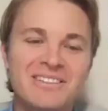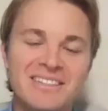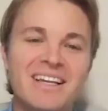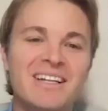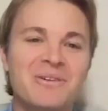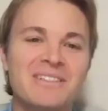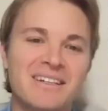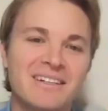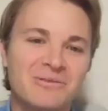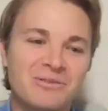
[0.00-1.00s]
to see
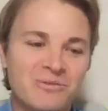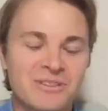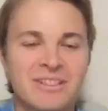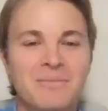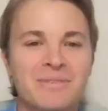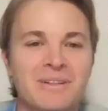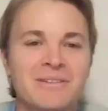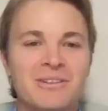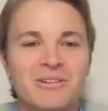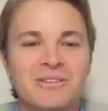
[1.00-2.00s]
anyways that in with
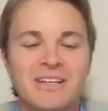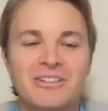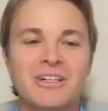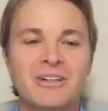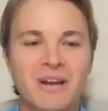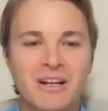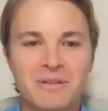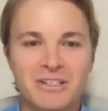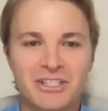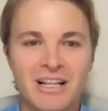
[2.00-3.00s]
some, you know, such an
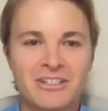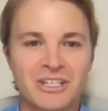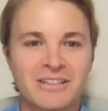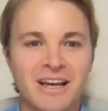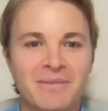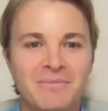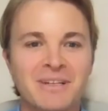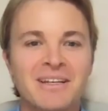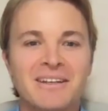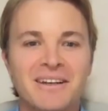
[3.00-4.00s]
incredibly challenging
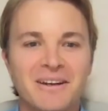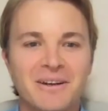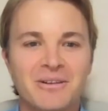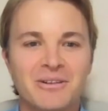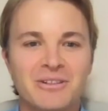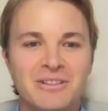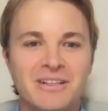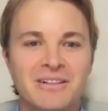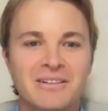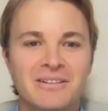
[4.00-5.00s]
time, you're
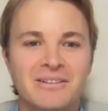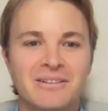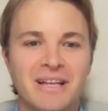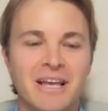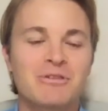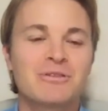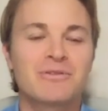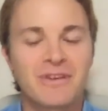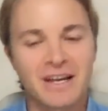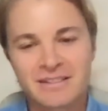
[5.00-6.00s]
still
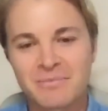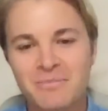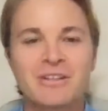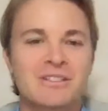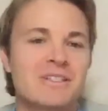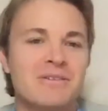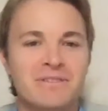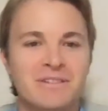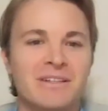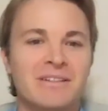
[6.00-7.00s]
able to find some
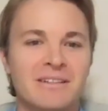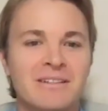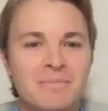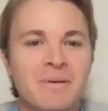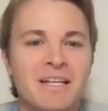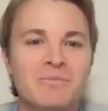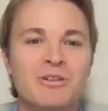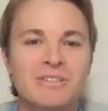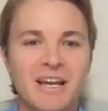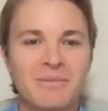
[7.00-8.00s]
positives in
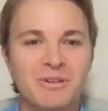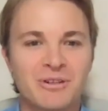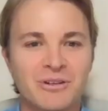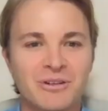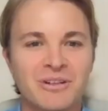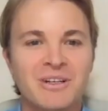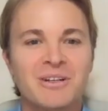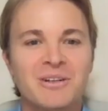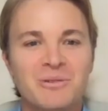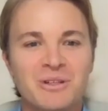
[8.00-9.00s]
spending more time with
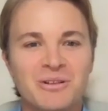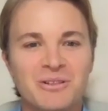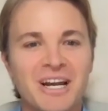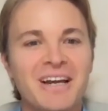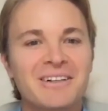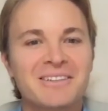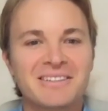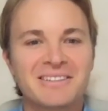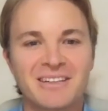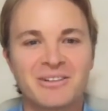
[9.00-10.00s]
your with your
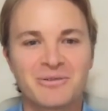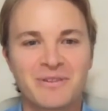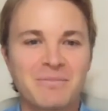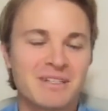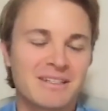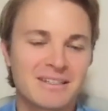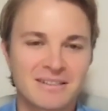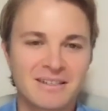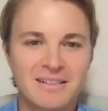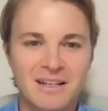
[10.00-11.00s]
child and your family.
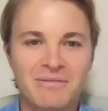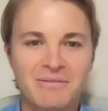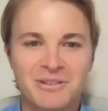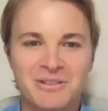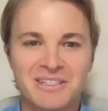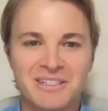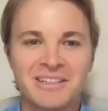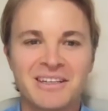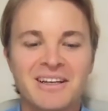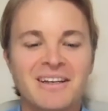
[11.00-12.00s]
That's lovely to
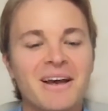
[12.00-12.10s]
see.